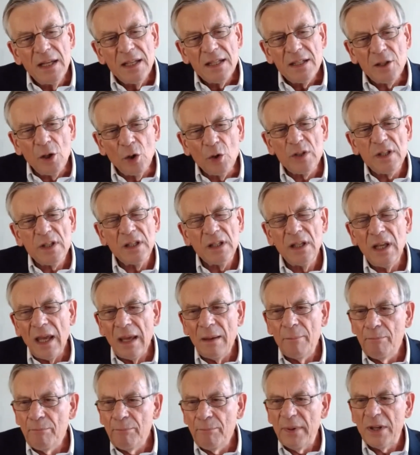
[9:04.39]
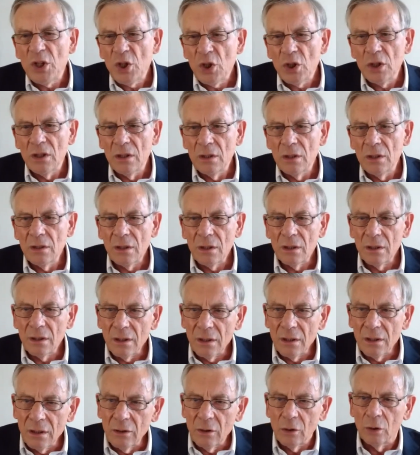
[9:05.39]
So the ambition
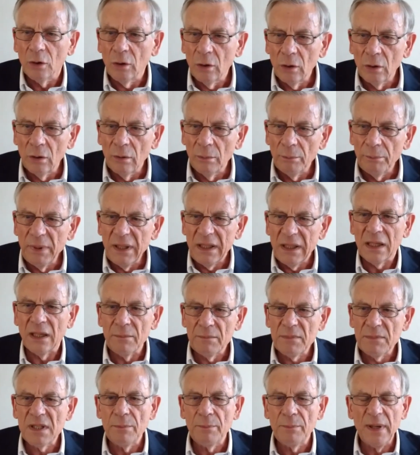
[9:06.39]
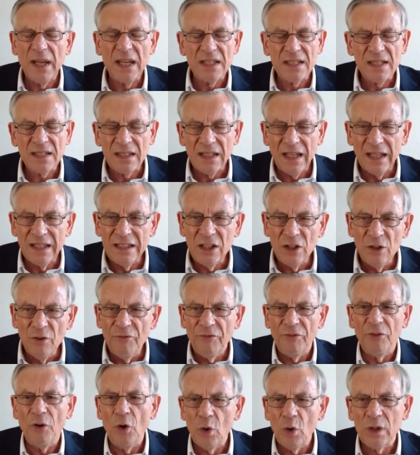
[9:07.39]
to become the best, and you
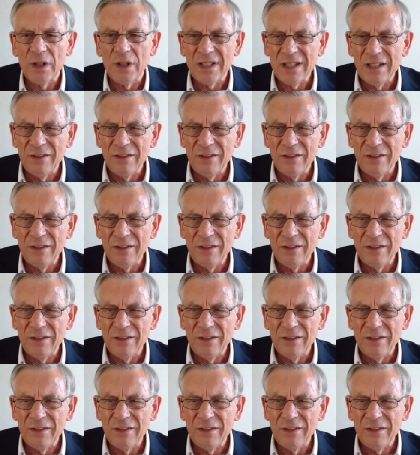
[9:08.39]
focus.